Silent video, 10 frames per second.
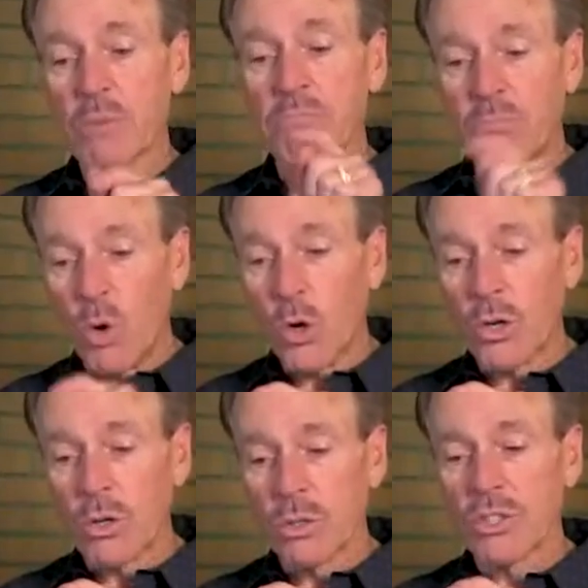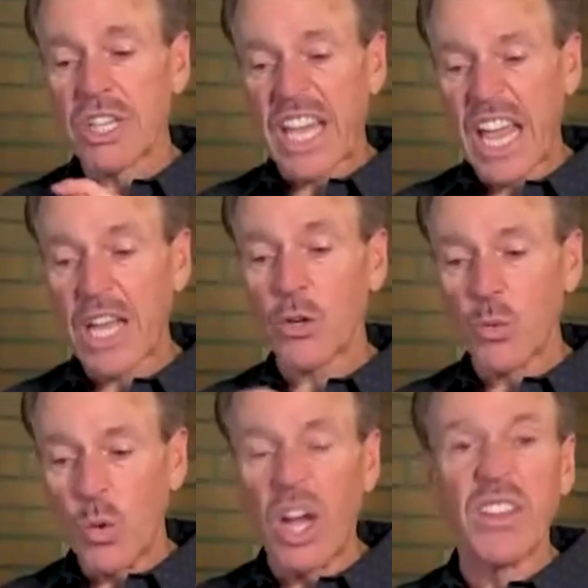mortals can't
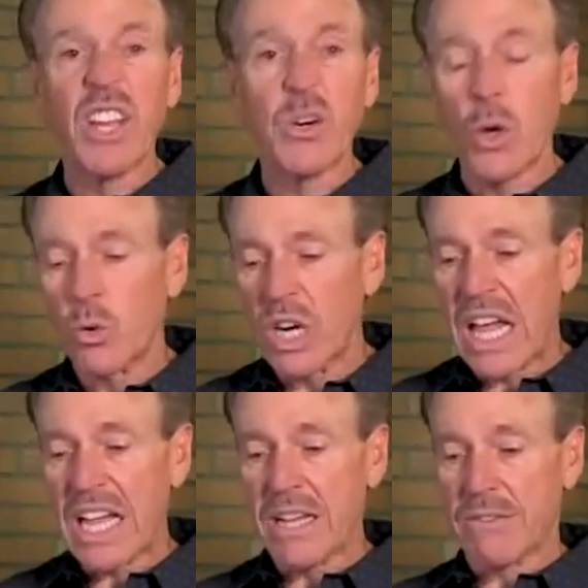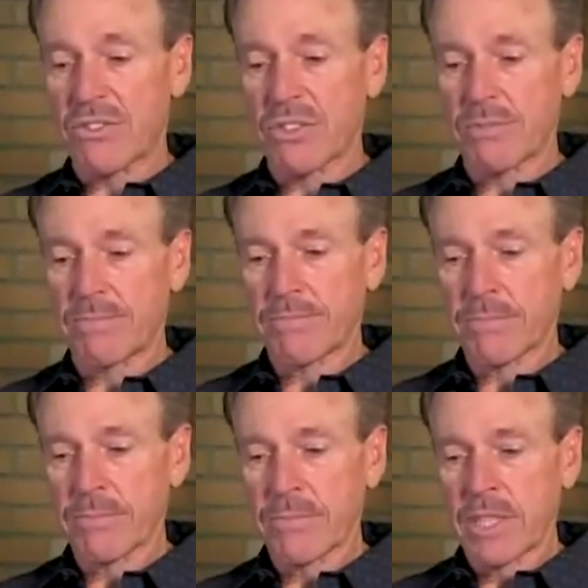run their own lives,
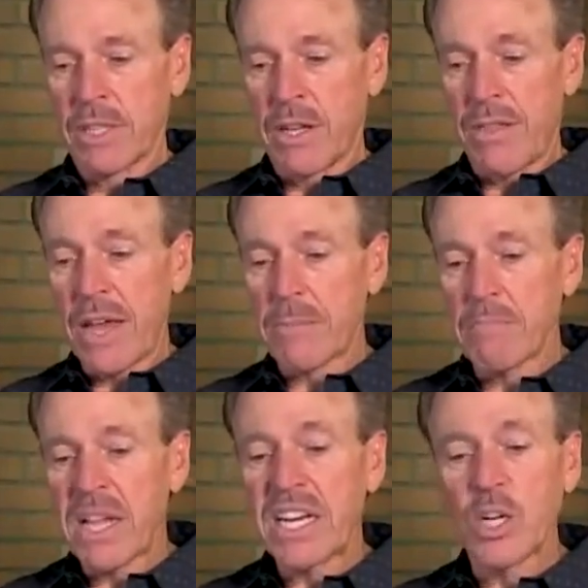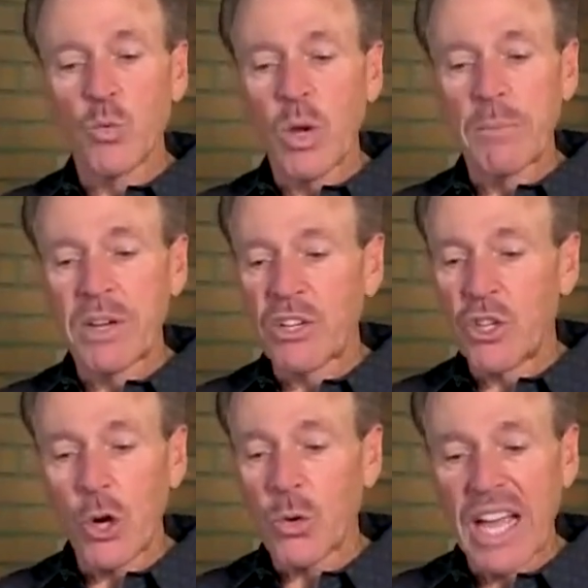that men and
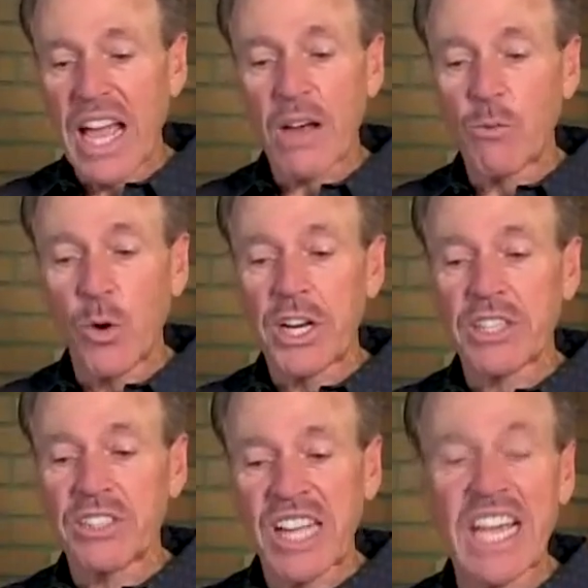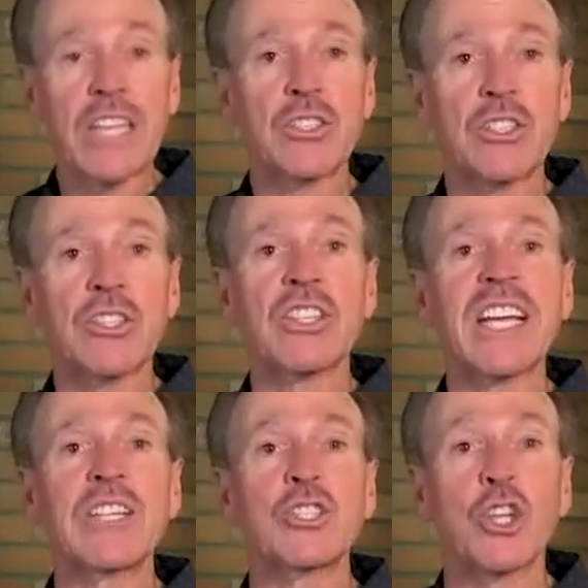women don't have what it takes to
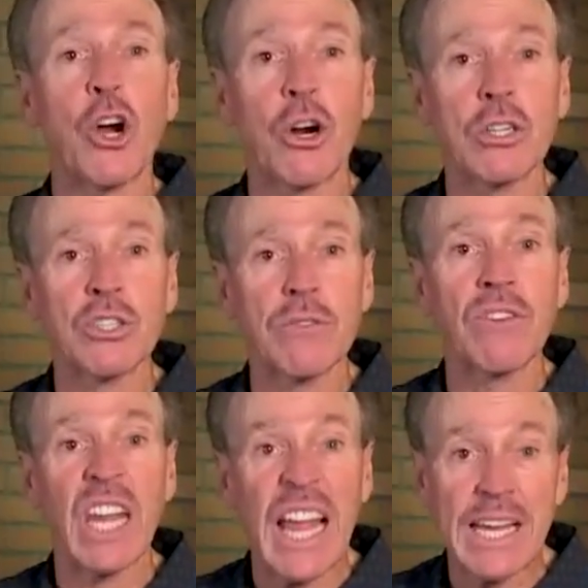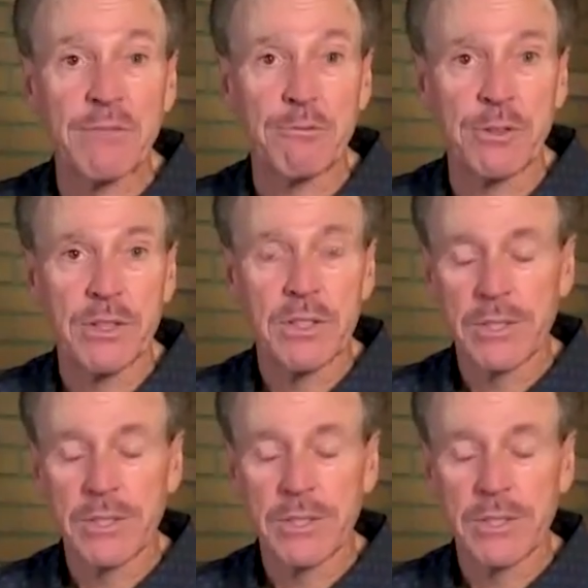take charge of life.